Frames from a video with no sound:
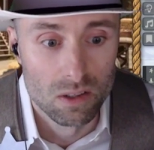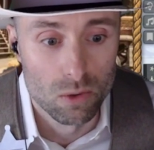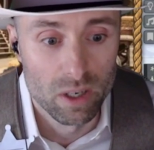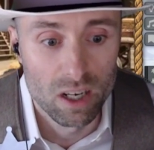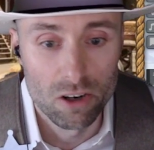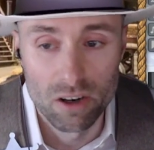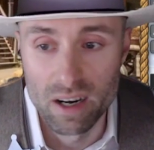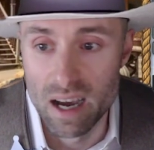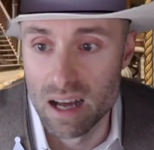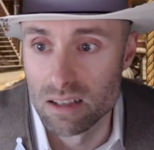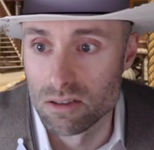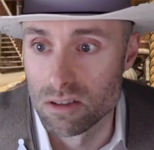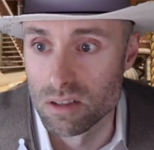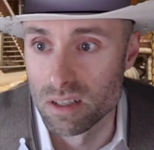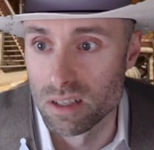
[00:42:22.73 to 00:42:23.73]

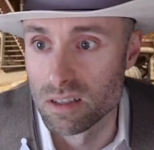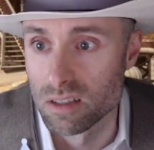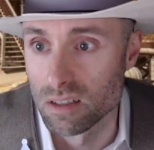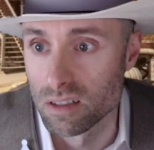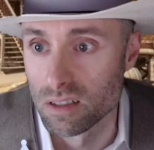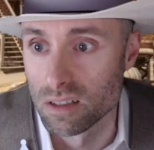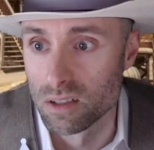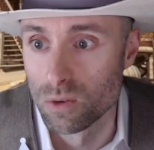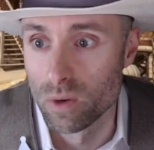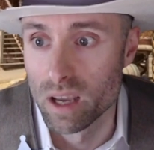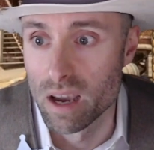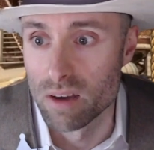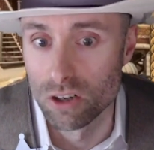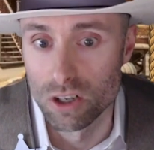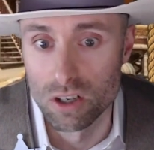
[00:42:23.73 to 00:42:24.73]
$300 that we
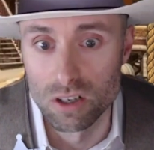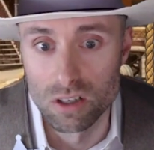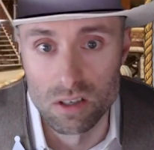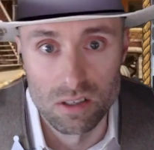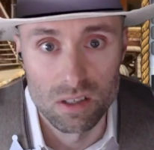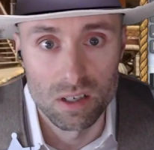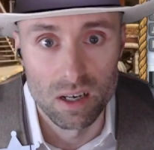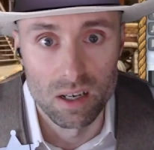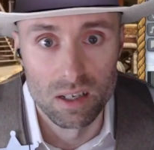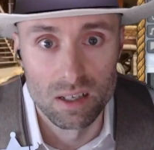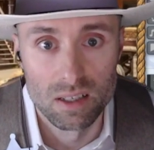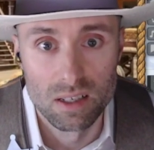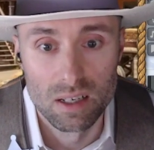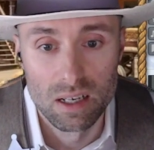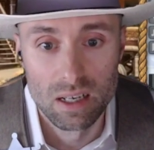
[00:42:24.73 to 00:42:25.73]
have earned.
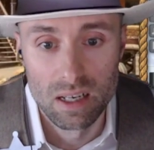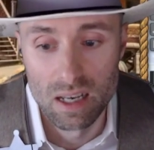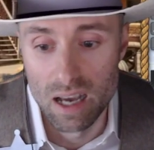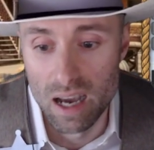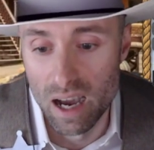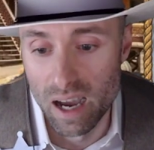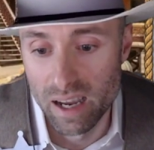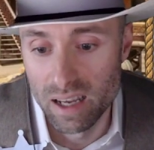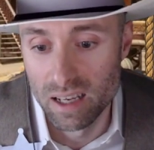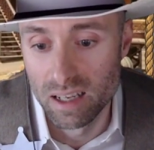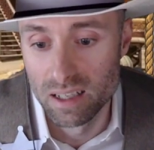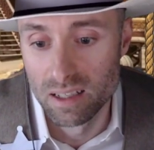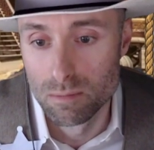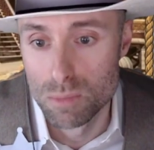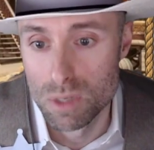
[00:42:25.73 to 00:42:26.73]

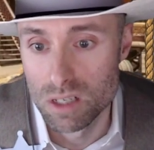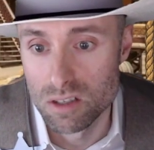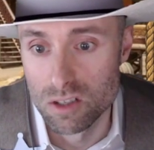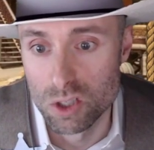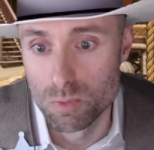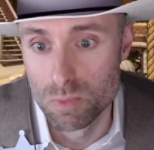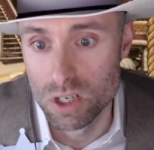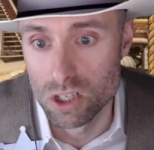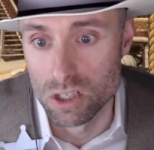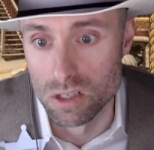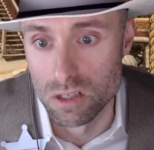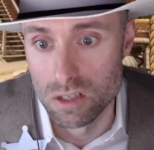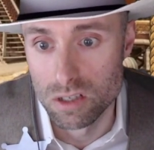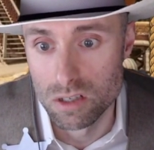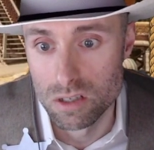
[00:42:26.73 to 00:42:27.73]
I'm
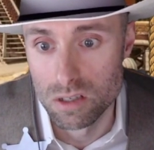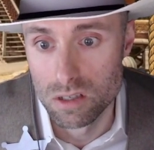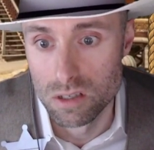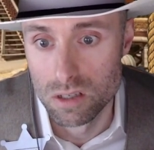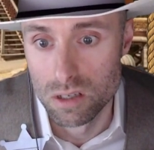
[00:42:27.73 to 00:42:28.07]
suspicious